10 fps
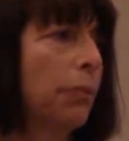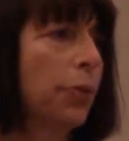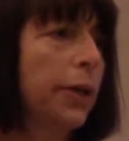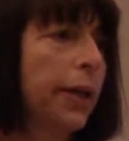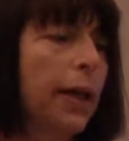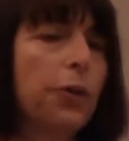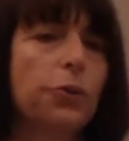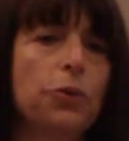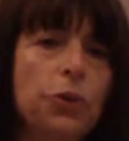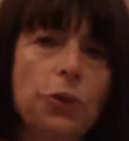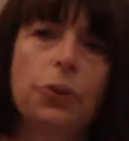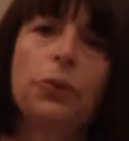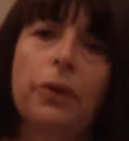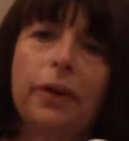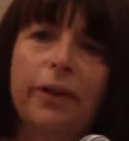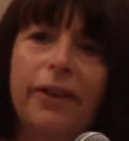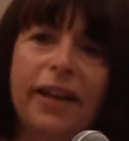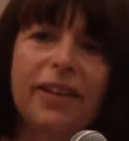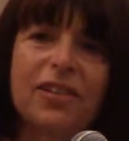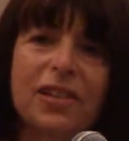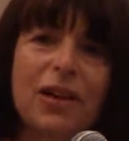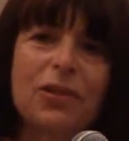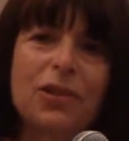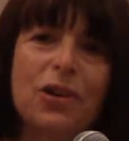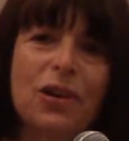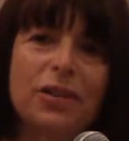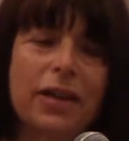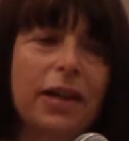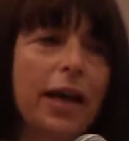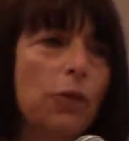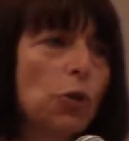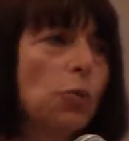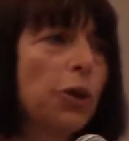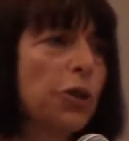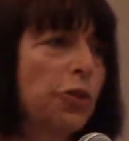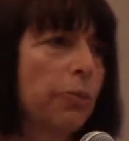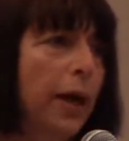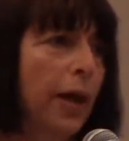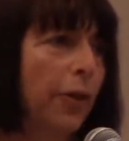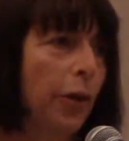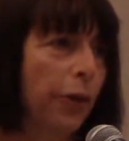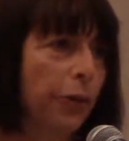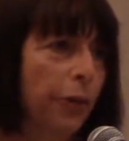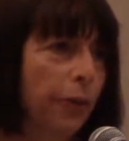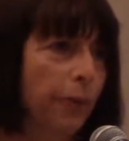pre-K through 2 English language arts and rubrics for math also.